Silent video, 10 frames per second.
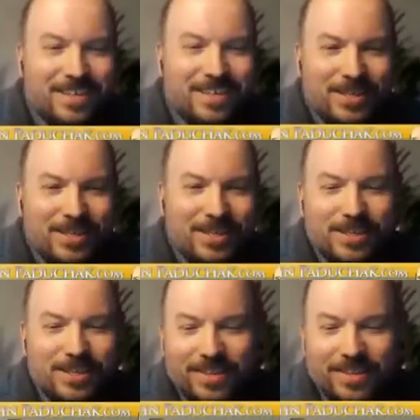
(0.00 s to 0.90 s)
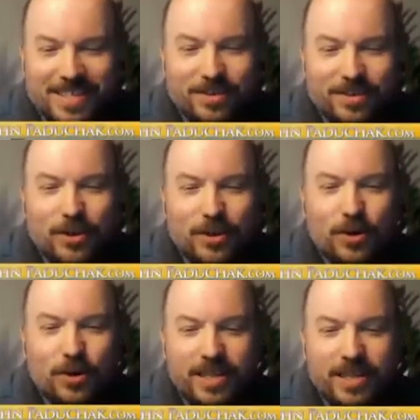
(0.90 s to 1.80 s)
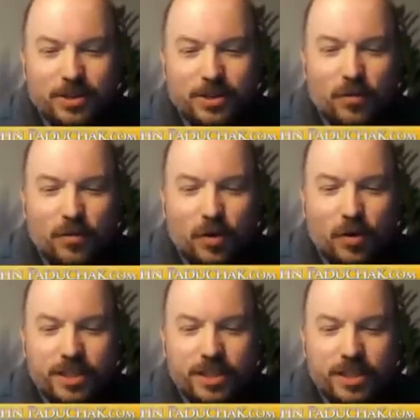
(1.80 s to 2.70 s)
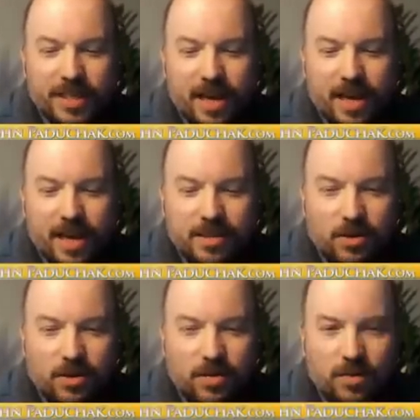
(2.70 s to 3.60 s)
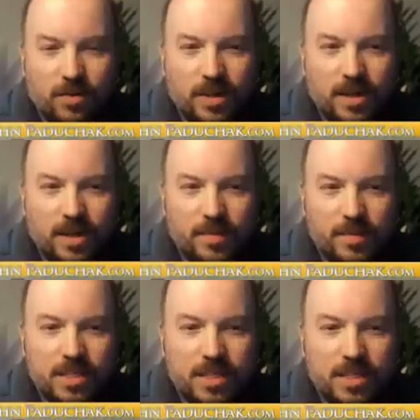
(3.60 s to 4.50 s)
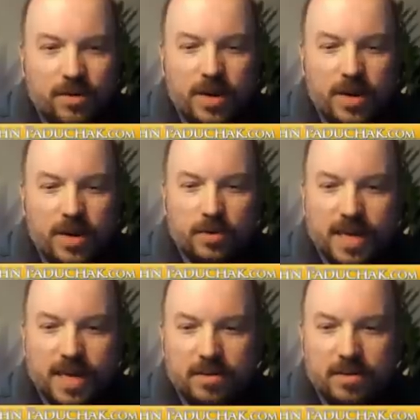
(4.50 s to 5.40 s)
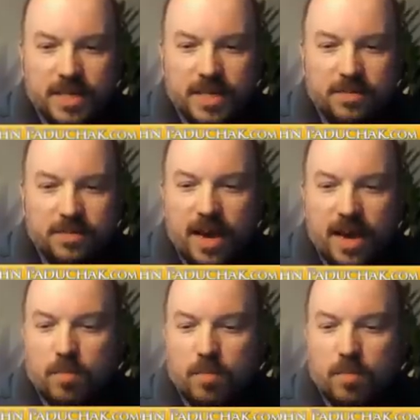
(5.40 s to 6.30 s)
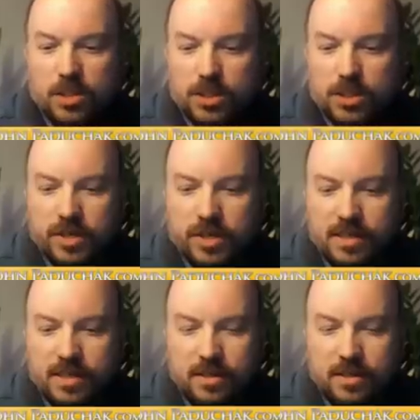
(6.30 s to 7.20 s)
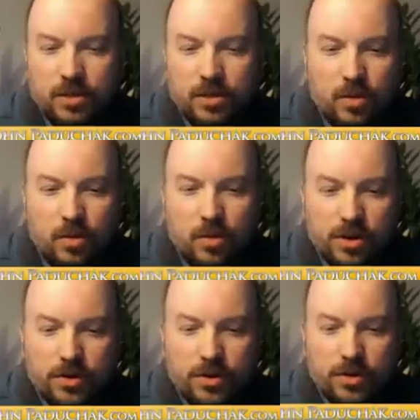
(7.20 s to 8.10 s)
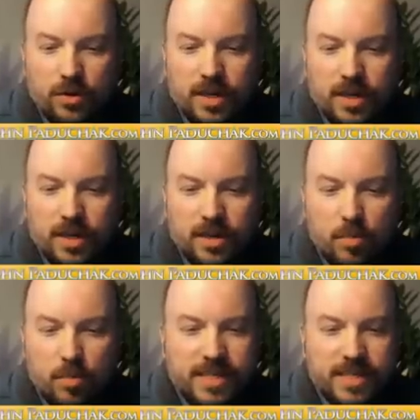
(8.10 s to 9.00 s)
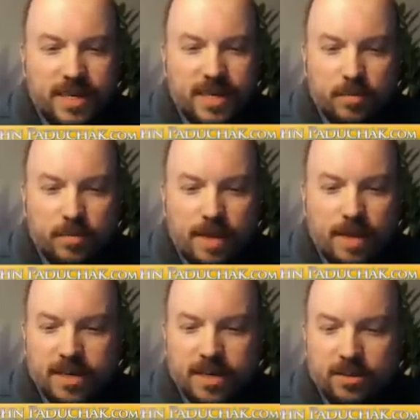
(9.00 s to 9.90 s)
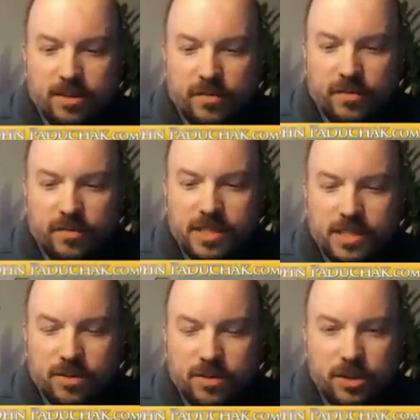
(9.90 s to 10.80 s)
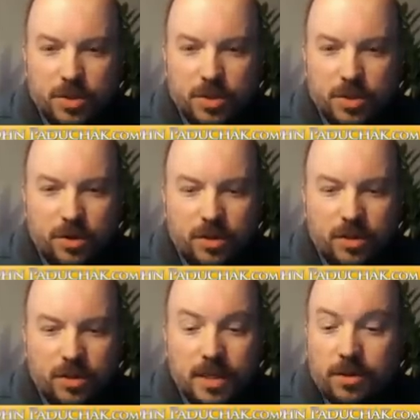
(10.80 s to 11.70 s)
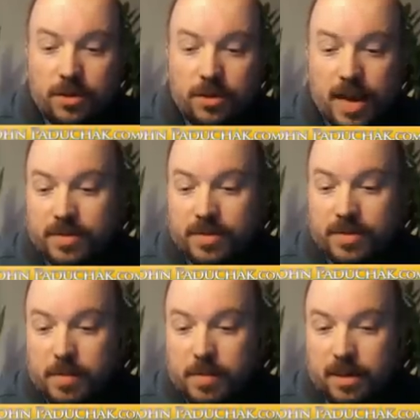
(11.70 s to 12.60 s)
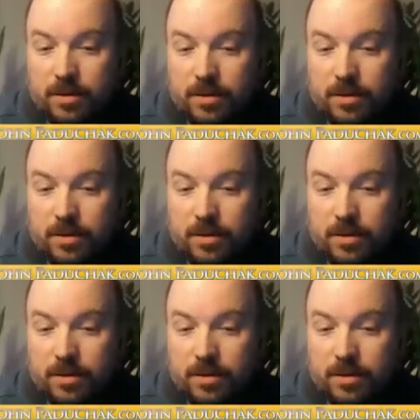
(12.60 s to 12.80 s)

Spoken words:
So this is really the only way to avoid doing that. So it's a great way to present, because if you have multiple screens or you are presenting it perhaps on another device or another computer, you can have as many other